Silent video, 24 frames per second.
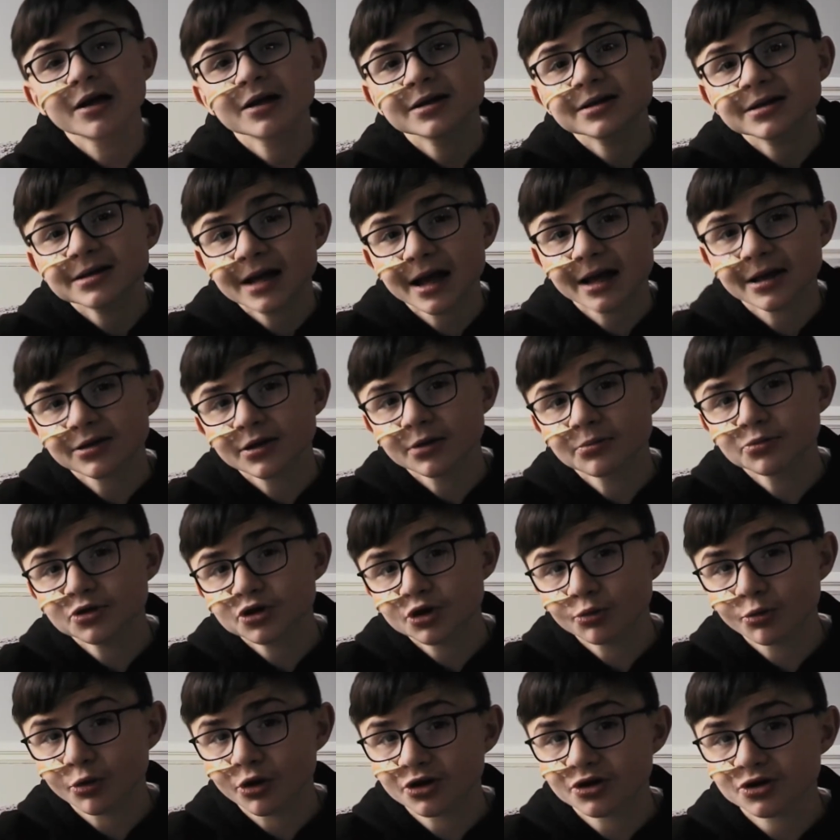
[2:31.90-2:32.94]
get them to
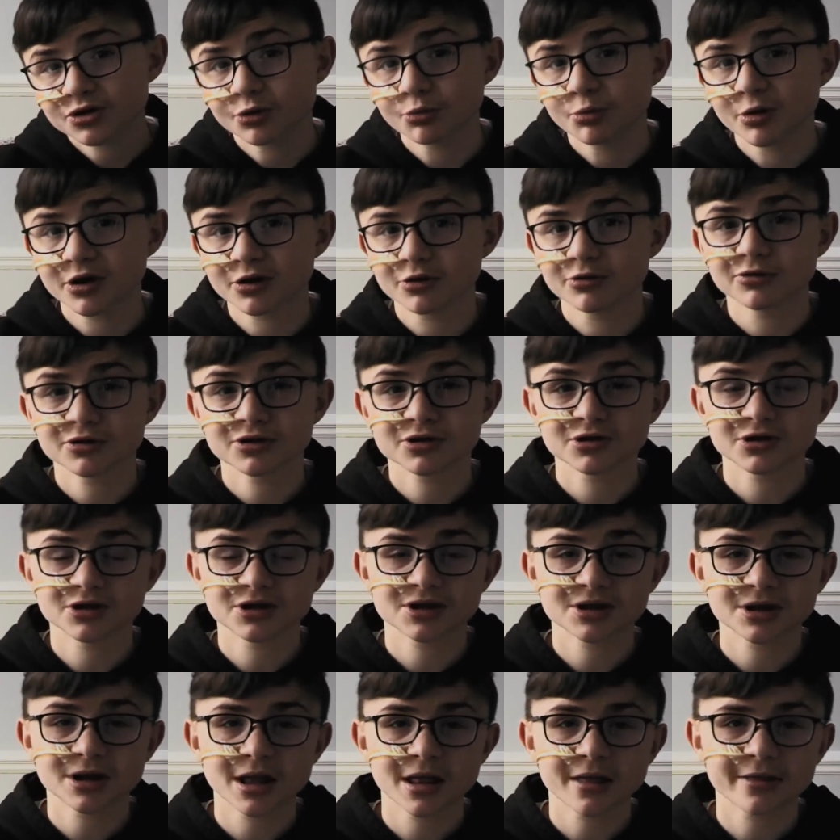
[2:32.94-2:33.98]
watch The Wiggles,
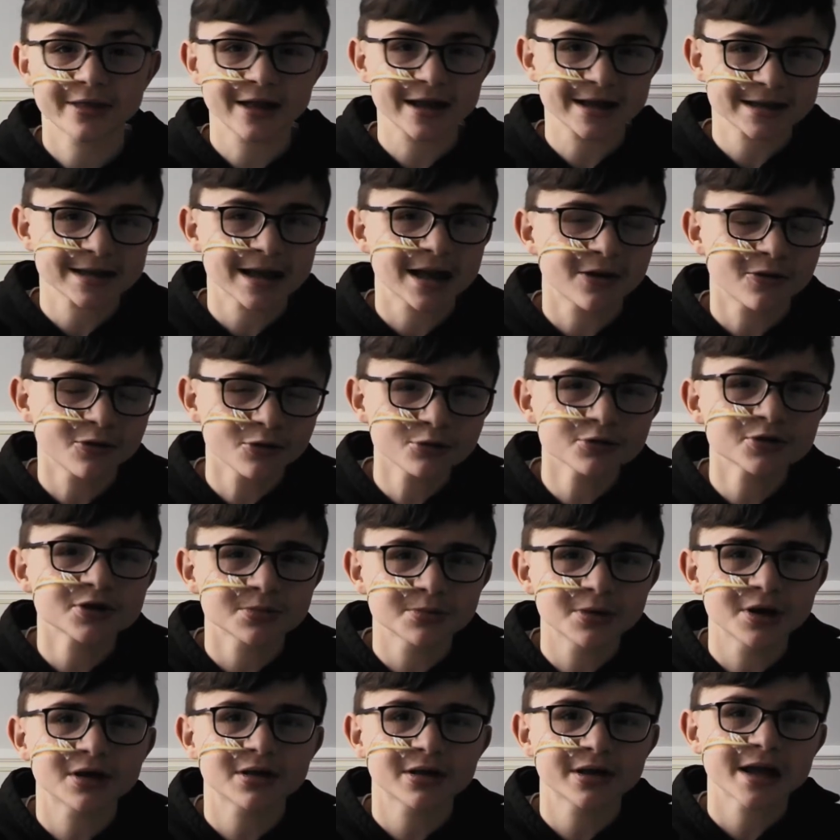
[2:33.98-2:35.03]
because that's
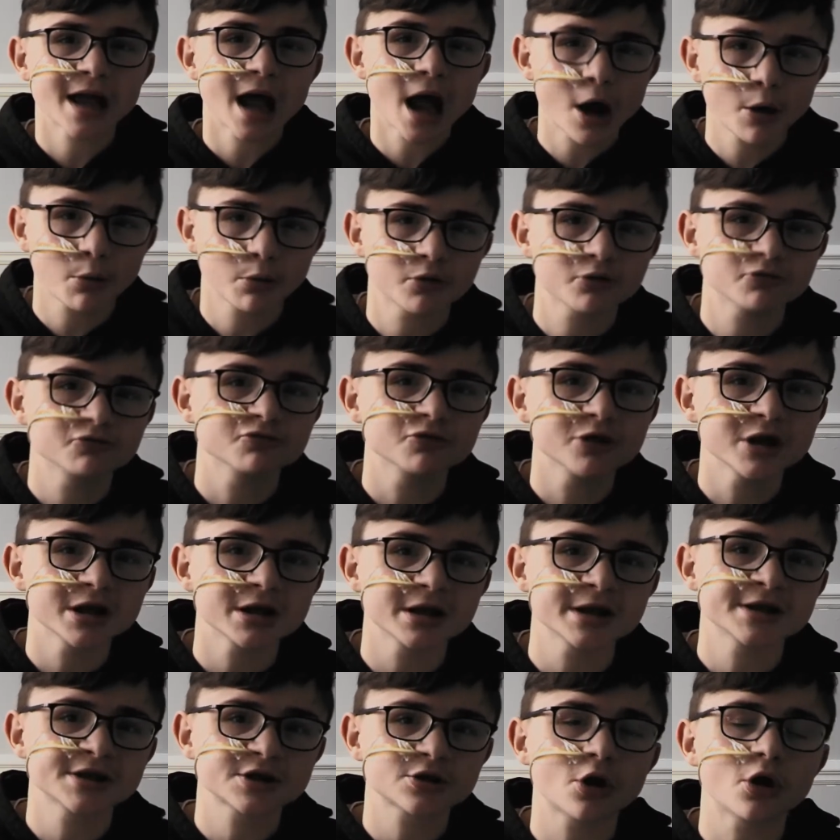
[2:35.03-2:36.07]
ultimately how it
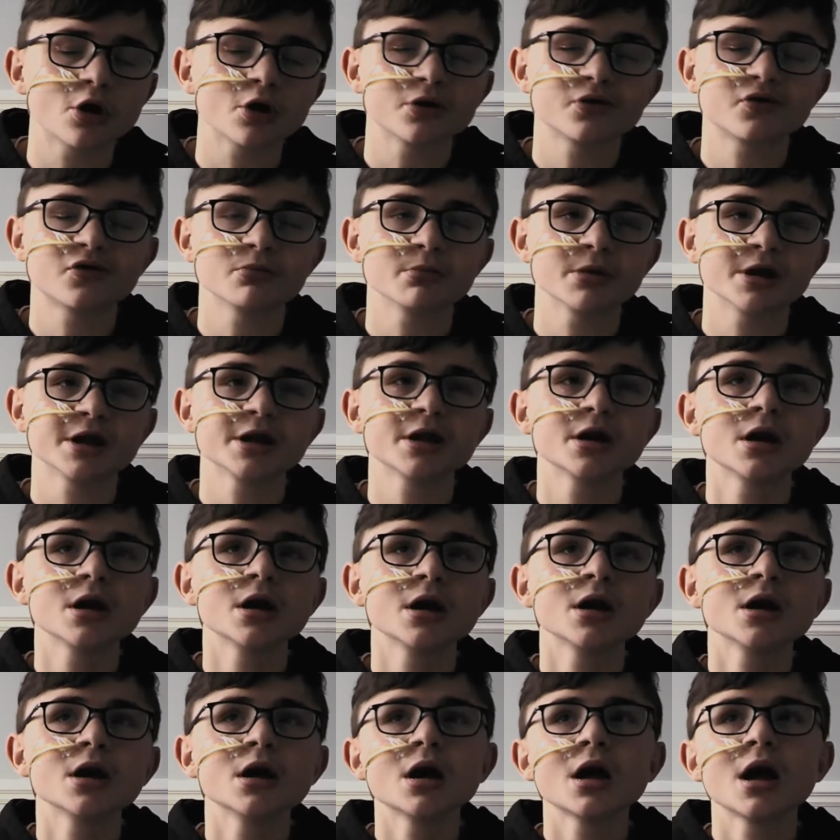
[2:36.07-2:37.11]
really started for me.
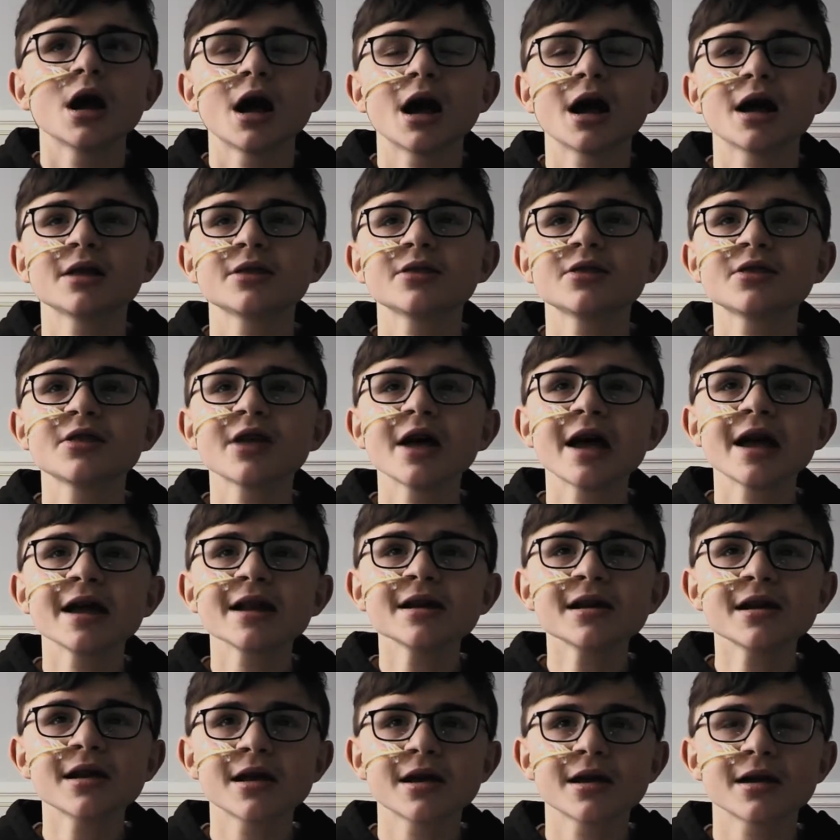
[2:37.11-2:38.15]
And
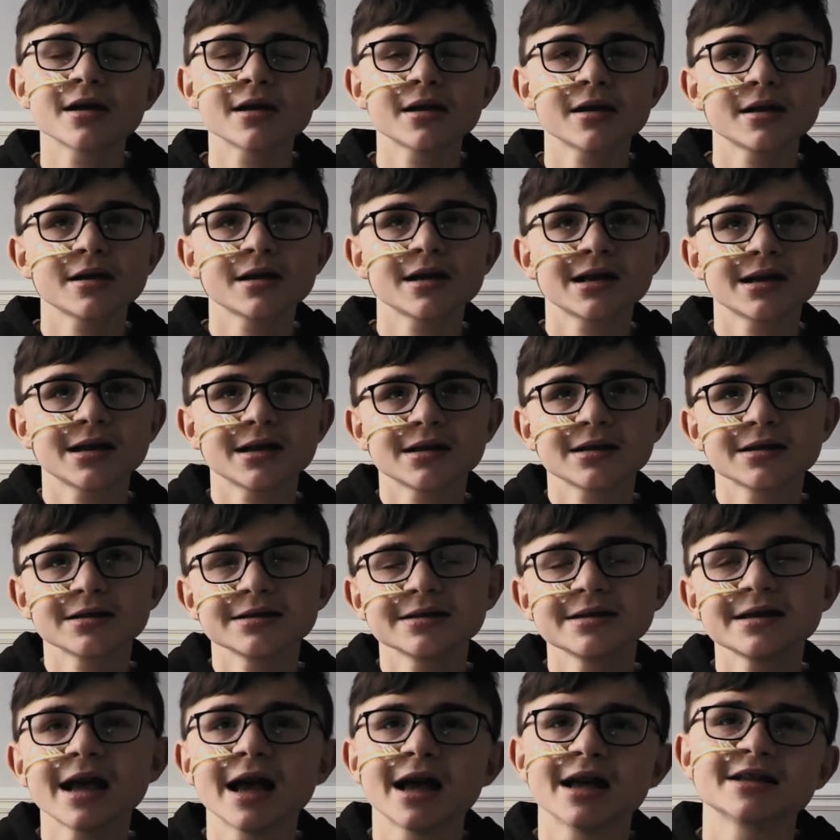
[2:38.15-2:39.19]
then
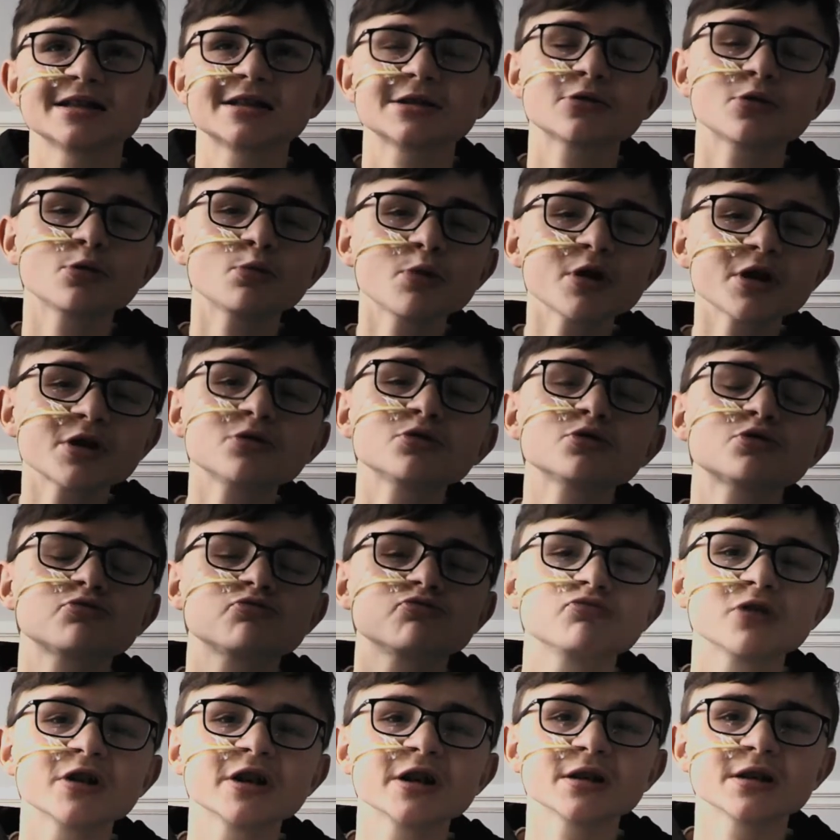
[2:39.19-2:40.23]
so The Wiggles
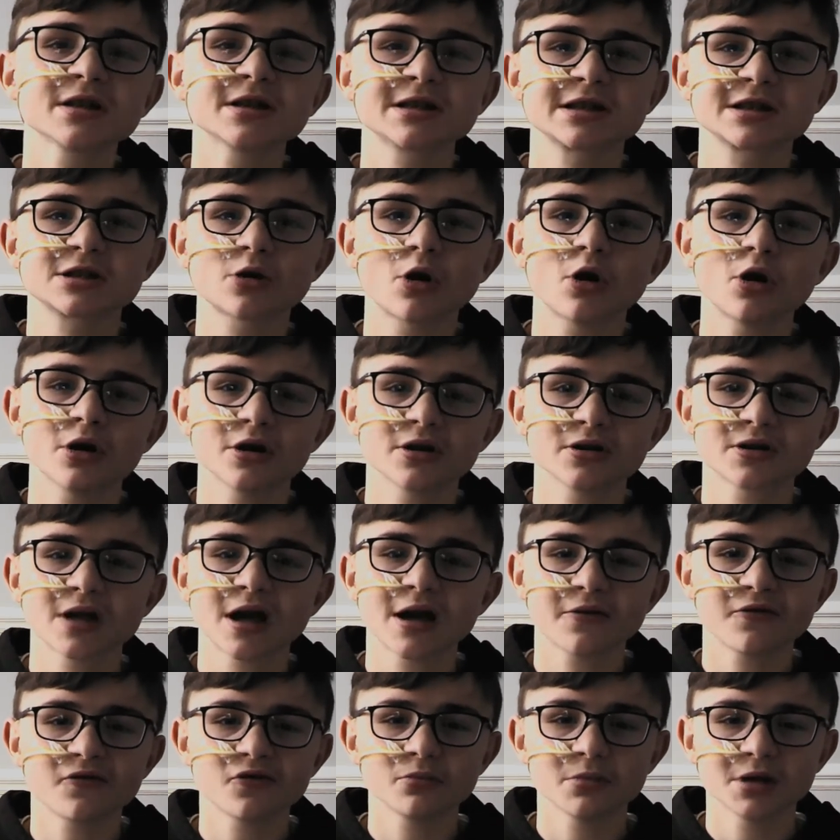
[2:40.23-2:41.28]
really started
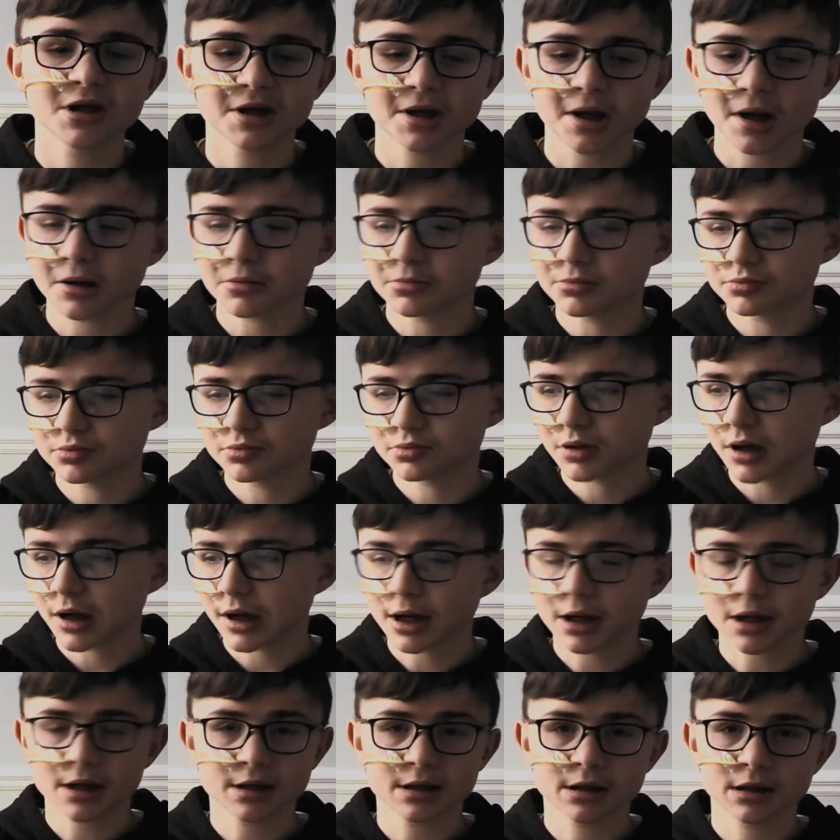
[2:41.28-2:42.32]
that for me. I
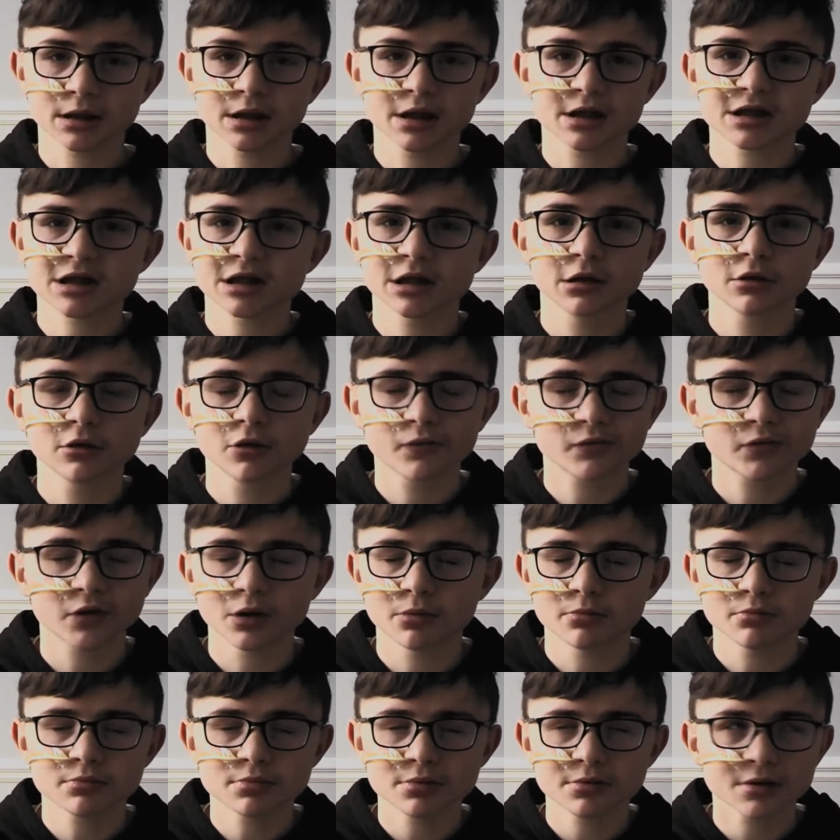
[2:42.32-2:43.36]
literally loved
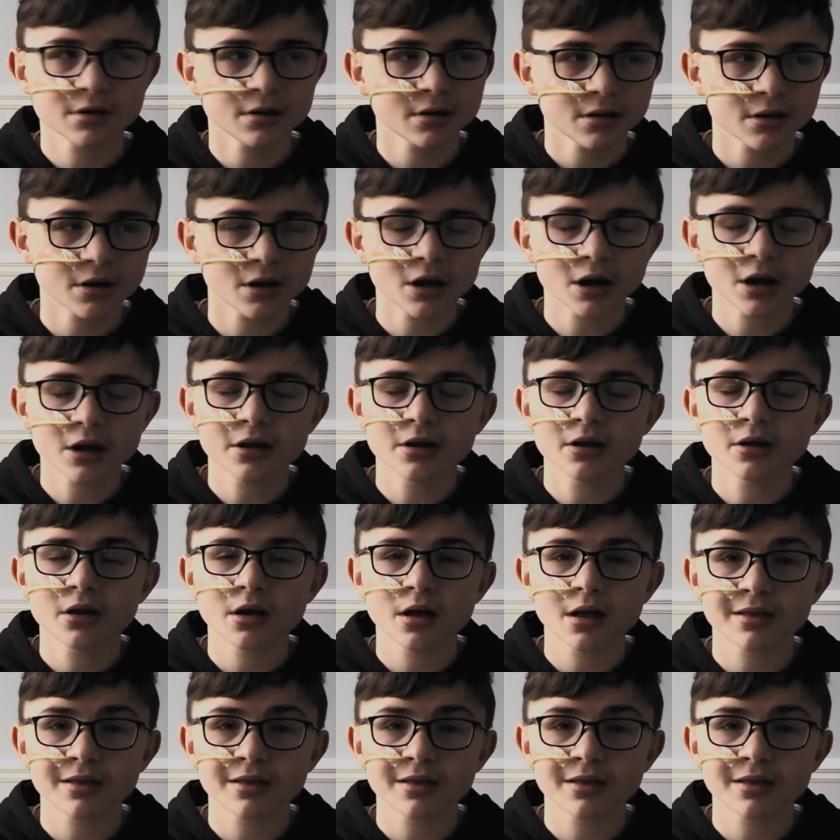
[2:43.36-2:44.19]
them. I